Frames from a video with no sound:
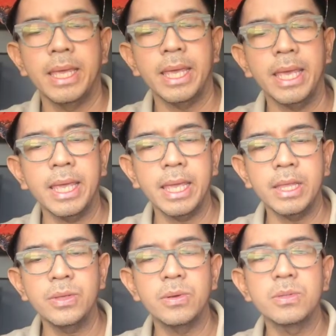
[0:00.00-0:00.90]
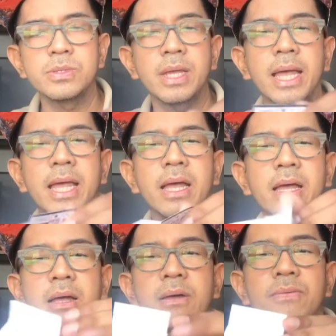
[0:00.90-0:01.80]
And you also
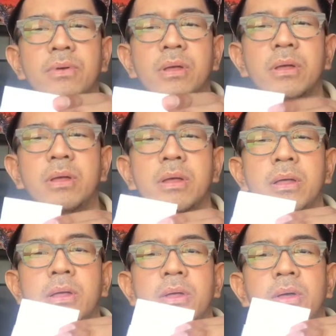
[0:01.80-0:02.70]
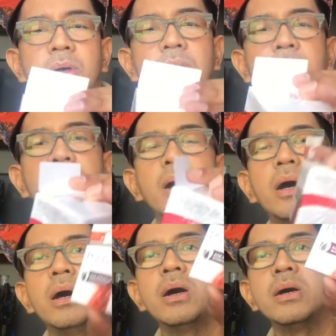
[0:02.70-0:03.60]
have the
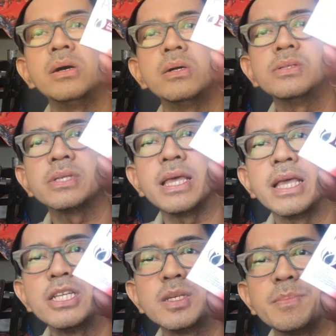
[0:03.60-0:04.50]
Pond's Age